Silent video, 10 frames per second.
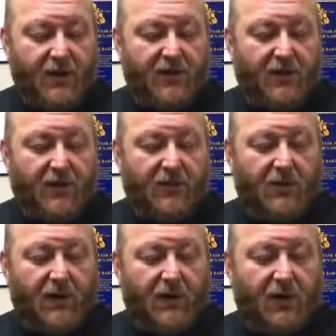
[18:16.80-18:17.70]
So
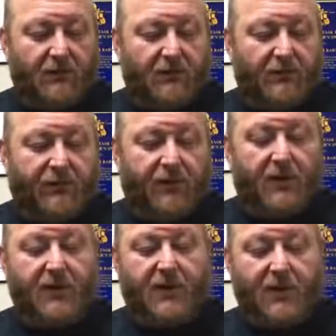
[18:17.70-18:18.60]

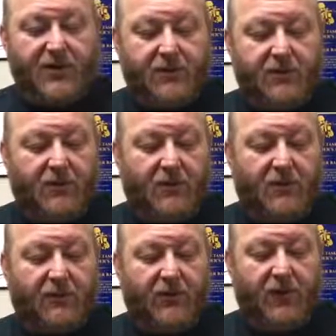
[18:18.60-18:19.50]
for the commercial
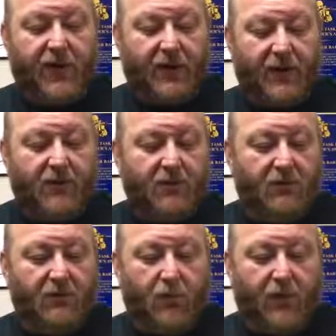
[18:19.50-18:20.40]
or for the LE
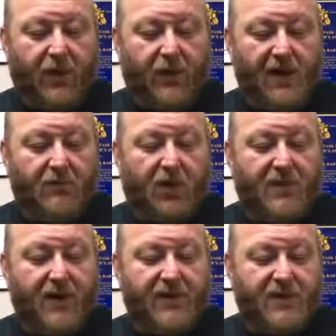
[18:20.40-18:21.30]
who care a lot more
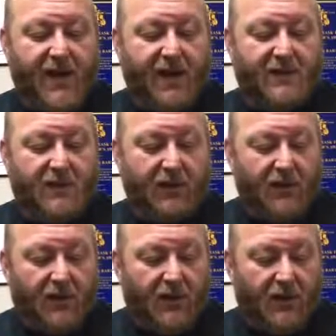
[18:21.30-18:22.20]
about aesthetics,
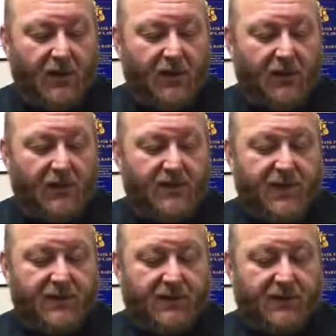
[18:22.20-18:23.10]
it
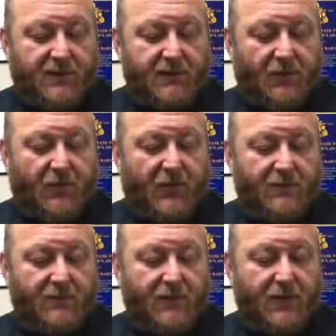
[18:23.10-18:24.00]
takes a little bit
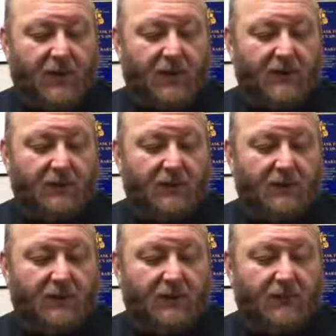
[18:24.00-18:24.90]
more
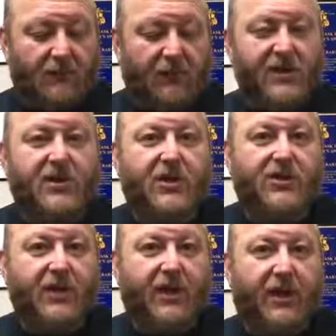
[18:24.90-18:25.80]

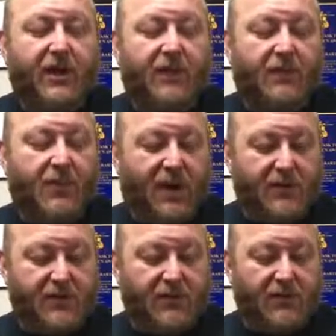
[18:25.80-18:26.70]
research on your
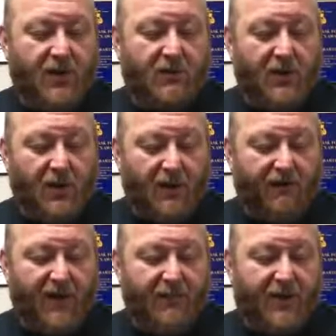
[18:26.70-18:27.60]
part to
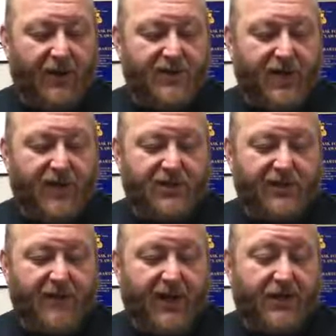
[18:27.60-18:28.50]
find parts that
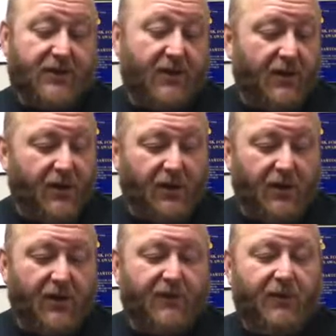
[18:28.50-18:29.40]
actually match.
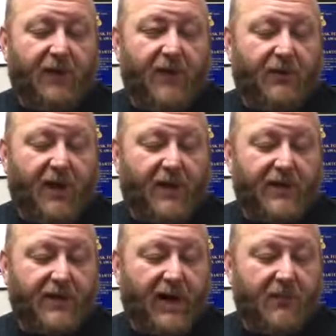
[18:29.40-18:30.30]
If you were to go back
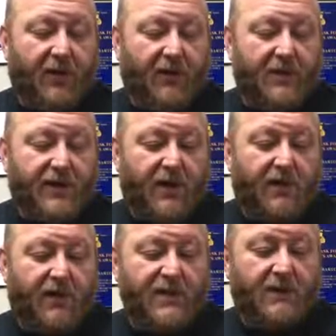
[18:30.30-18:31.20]
in time here and
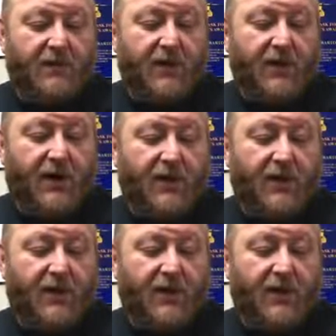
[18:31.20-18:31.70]
look at some of the